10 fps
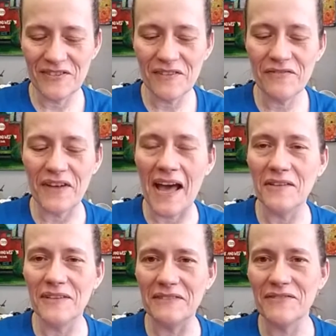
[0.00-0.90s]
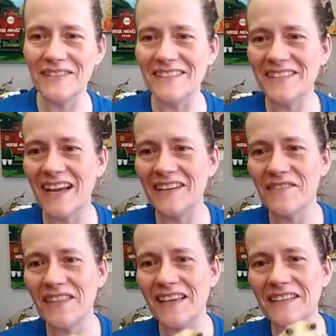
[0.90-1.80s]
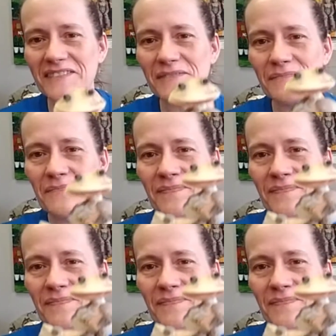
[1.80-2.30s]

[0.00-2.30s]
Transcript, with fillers: there's a following for these kind of things.